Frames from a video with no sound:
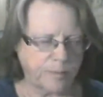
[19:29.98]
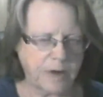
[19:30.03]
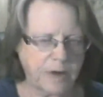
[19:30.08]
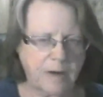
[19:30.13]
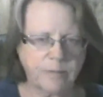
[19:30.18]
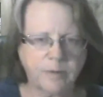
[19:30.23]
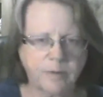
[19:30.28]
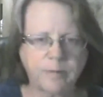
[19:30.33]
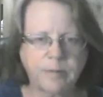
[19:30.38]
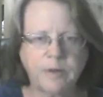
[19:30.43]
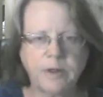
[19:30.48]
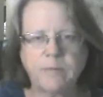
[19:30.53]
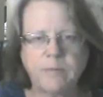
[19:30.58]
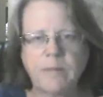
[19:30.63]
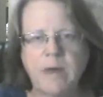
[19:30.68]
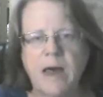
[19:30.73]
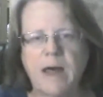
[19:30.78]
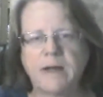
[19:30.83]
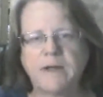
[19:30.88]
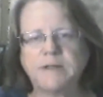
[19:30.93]
probably
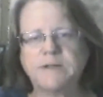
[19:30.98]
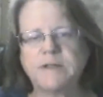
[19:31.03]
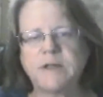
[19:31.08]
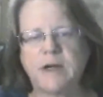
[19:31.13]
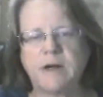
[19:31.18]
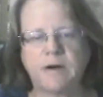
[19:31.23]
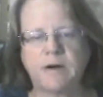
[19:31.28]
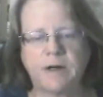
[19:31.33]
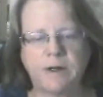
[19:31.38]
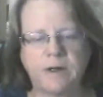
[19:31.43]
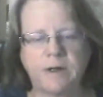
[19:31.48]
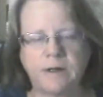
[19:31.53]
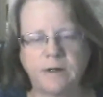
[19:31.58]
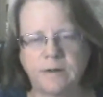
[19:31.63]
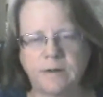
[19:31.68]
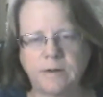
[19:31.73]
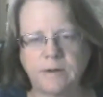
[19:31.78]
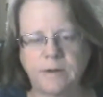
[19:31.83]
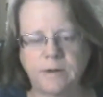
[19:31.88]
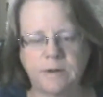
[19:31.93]
monetary,
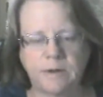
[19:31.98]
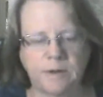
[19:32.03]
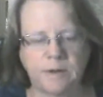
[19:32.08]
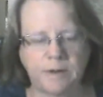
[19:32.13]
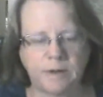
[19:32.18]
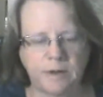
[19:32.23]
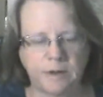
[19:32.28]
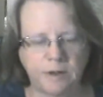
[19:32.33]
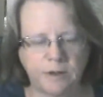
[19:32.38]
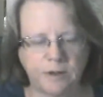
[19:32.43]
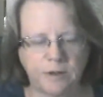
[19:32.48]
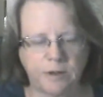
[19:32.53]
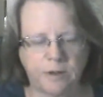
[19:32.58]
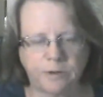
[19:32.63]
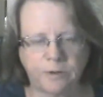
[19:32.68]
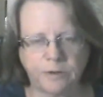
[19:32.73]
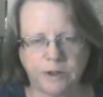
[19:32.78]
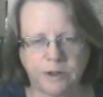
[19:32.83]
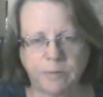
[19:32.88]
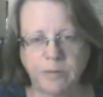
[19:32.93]
you
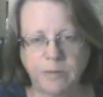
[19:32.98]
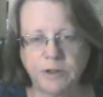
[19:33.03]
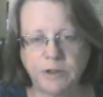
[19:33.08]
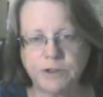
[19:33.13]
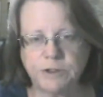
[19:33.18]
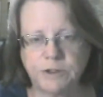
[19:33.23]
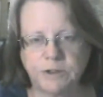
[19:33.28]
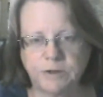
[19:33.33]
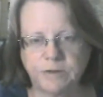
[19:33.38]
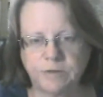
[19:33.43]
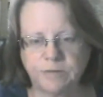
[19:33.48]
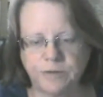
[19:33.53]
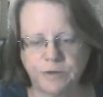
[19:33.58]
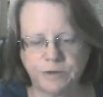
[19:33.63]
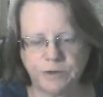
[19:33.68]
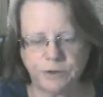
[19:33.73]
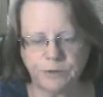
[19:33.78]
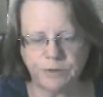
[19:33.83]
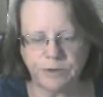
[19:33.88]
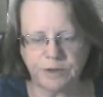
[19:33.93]
know, commission for
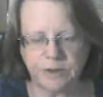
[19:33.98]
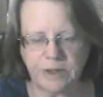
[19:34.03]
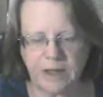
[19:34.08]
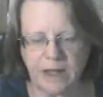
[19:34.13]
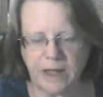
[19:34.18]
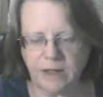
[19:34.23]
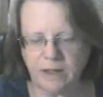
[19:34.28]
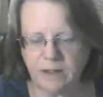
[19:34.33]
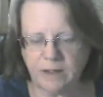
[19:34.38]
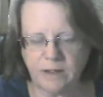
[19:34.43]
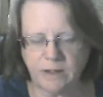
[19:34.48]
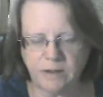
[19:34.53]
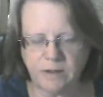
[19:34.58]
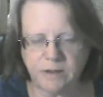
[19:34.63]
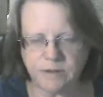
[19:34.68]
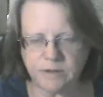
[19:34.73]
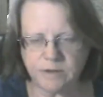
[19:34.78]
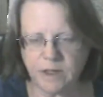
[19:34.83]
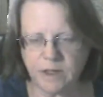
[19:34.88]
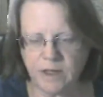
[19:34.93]
doing that. And in
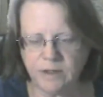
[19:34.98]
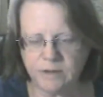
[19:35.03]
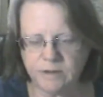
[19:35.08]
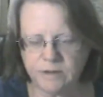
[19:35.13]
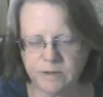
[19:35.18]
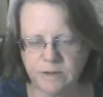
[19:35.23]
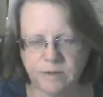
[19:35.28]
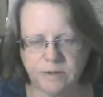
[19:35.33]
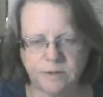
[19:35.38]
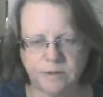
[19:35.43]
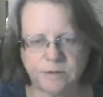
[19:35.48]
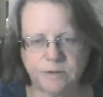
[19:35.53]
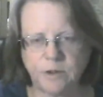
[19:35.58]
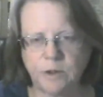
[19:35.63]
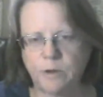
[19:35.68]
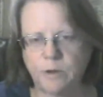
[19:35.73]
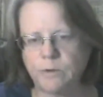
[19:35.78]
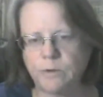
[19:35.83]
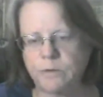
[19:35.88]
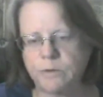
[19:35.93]
this case, there is
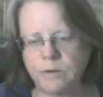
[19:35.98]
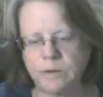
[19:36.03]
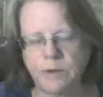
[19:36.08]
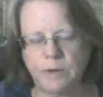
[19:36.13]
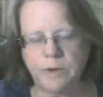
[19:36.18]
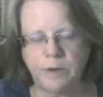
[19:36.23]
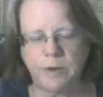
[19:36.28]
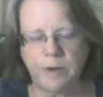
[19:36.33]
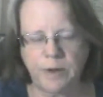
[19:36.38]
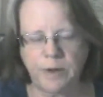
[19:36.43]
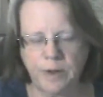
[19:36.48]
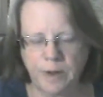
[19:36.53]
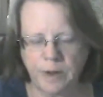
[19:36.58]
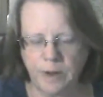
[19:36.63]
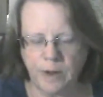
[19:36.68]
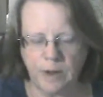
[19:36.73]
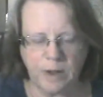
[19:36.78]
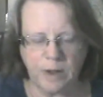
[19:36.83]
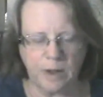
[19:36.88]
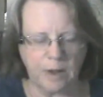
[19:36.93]
no,
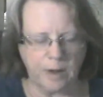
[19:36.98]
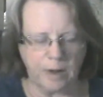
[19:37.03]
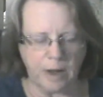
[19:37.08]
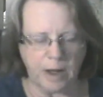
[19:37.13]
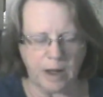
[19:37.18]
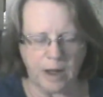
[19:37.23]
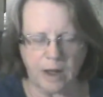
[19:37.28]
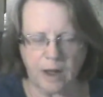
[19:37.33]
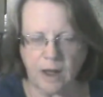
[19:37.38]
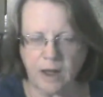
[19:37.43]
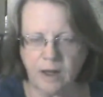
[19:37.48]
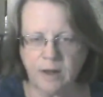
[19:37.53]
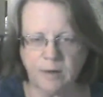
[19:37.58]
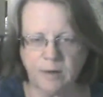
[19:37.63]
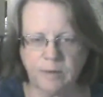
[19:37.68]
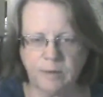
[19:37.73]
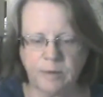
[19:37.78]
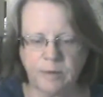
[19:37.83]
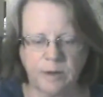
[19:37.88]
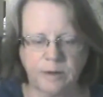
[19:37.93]

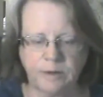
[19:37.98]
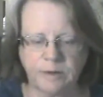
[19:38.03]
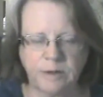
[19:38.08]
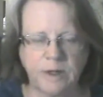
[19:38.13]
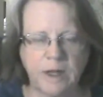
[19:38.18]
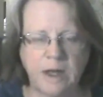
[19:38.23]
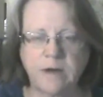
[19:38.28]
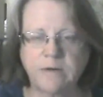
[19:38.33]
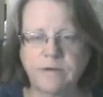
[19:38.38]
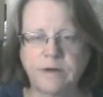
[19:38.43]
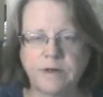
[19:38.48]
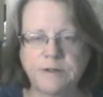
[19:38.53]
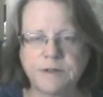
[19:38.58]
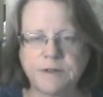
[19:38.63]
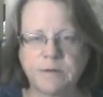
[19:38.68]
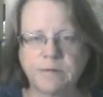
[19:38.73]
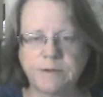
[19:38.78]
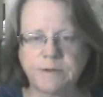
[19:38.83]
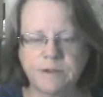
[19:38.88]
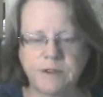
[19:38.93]
none of us
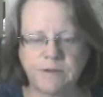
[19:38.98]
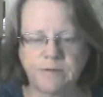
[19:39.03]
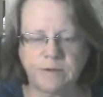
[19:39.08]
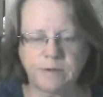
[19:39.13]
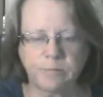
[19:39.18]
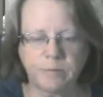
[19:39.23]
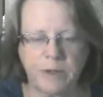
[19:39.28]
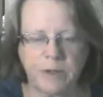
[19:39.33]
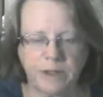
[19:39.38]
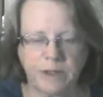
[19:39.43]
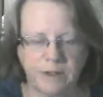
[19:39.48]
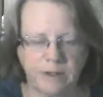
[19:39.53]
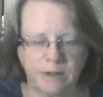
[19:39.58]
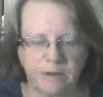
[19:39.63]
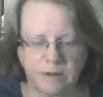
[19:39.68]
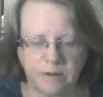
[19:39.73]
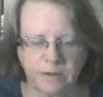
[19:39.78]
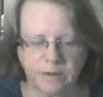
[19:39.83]
are receiving money